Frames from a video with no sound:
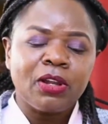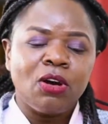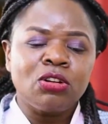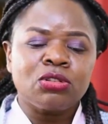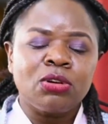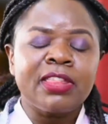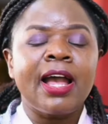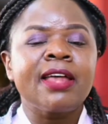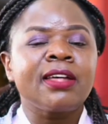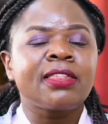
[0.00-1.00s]
Also, the
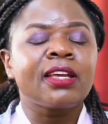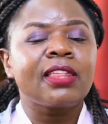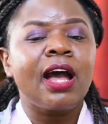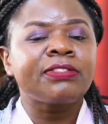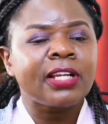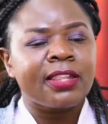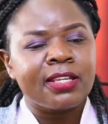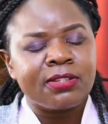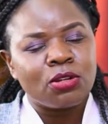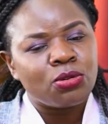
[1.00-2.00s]
other thing that after
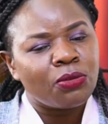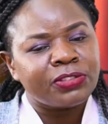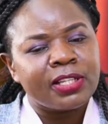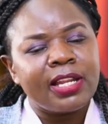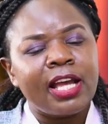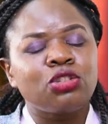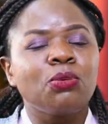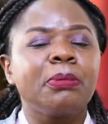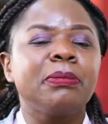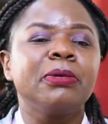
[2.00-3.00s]
this soft diet, you
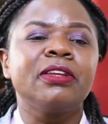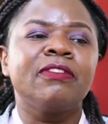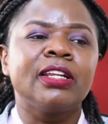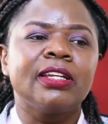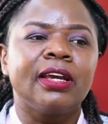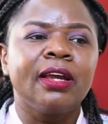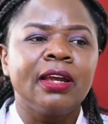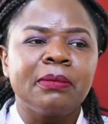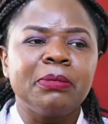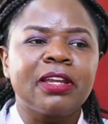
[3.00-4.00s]
may be even
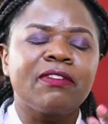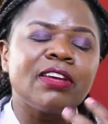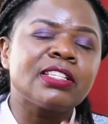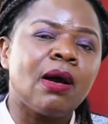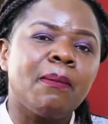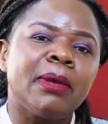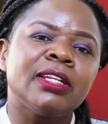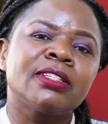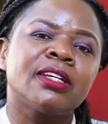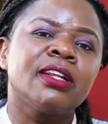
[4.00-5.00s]
be given some
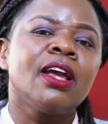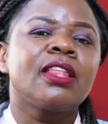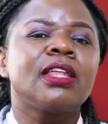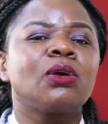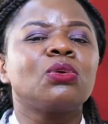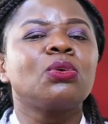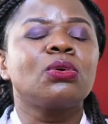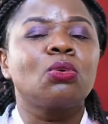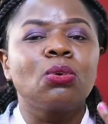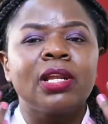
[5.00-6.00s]
medicine that
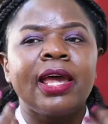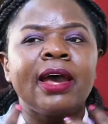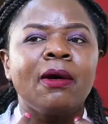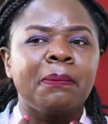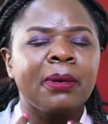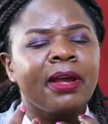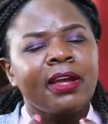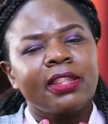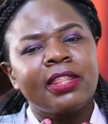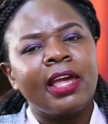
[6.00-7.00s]
will help
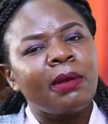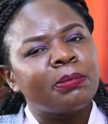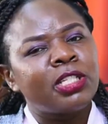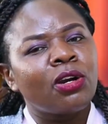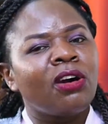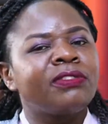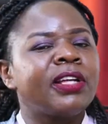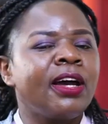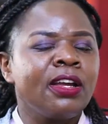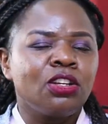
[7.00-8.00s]
the emptying of
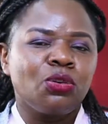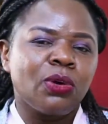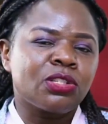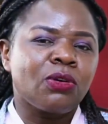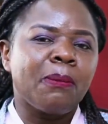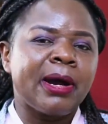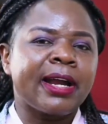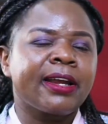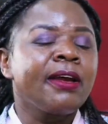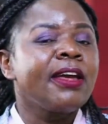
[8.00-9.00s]
your stomach.
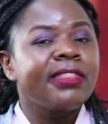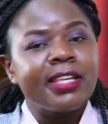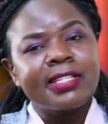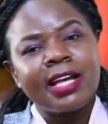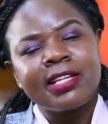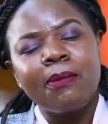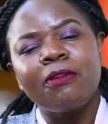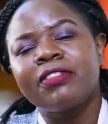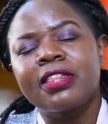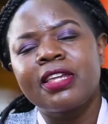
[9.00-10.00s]
These are some
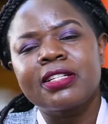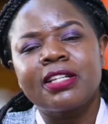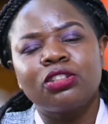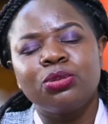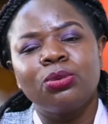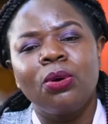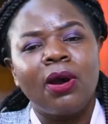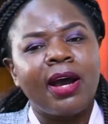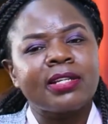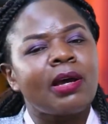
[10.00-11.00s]
of the things that you
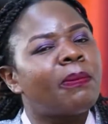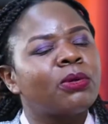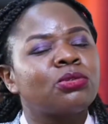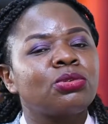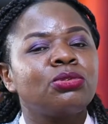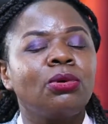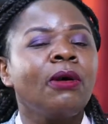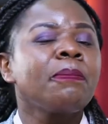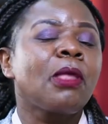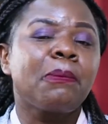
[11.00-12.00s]
are supposed to do
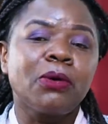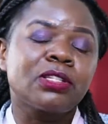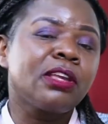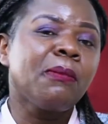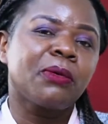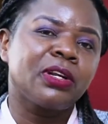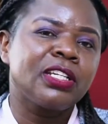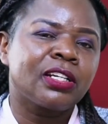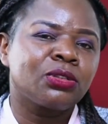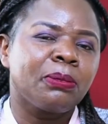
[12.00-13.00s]
post
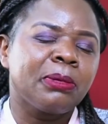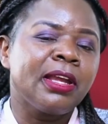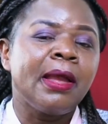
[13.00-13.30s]
hemorrhoidectomy.